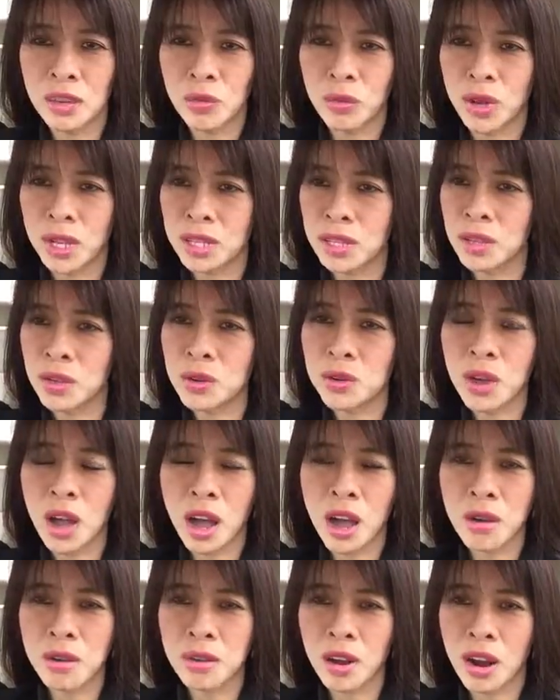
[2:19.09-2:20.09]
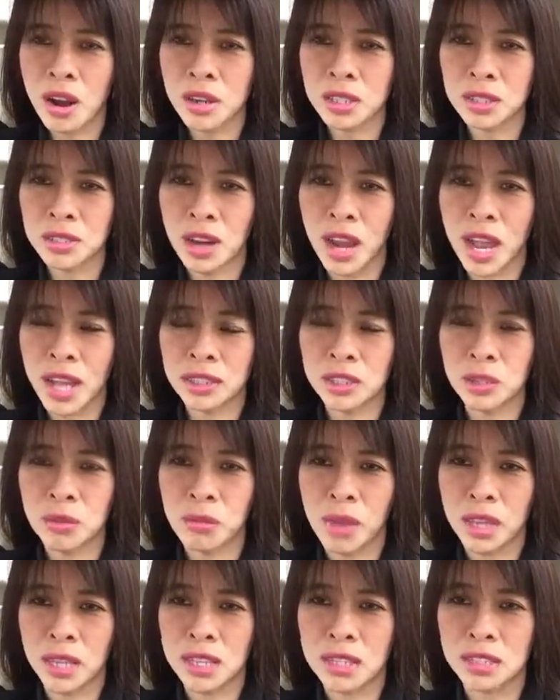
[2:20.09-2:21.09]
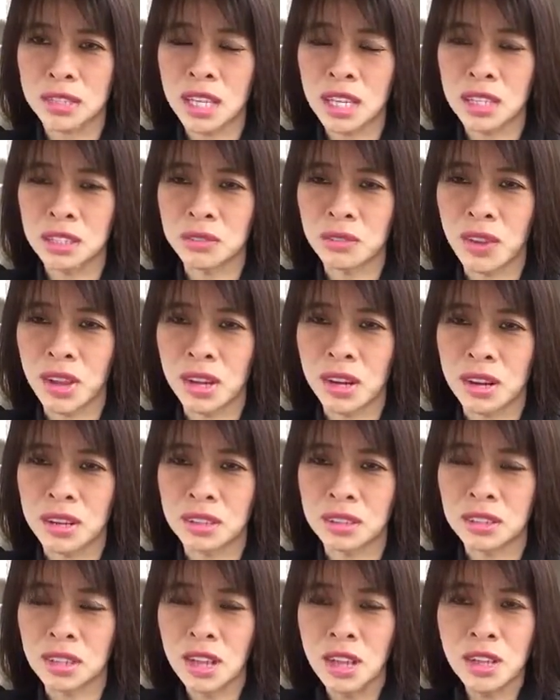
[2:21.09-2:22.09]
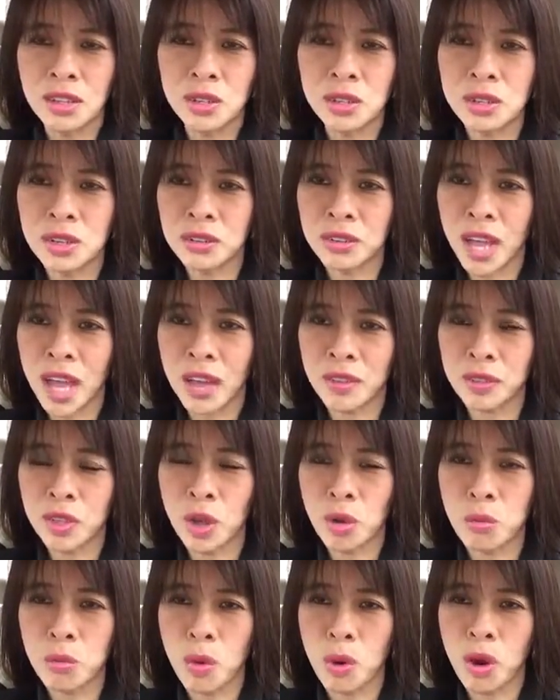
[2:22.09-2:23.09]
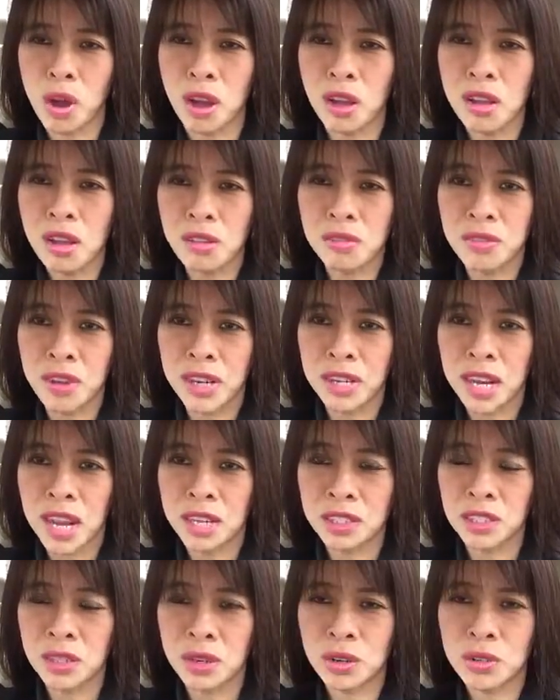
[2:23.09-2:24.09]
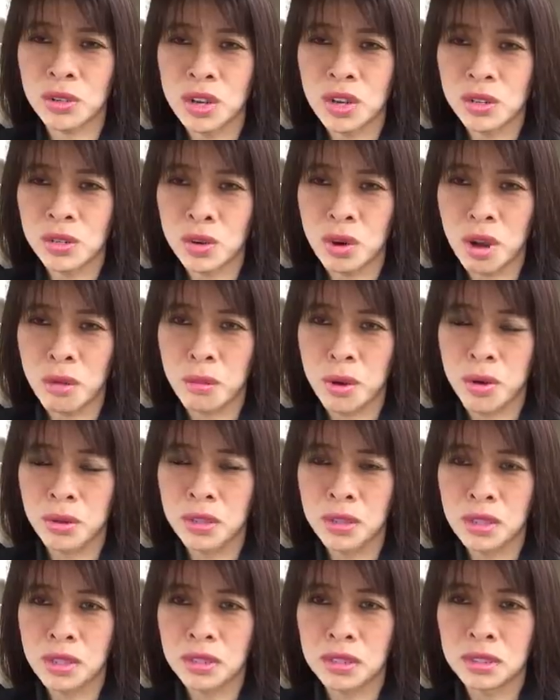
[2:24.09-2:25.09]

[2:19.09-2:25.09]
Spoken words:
When you are on track to making six figures, you don't have no more financial trouble.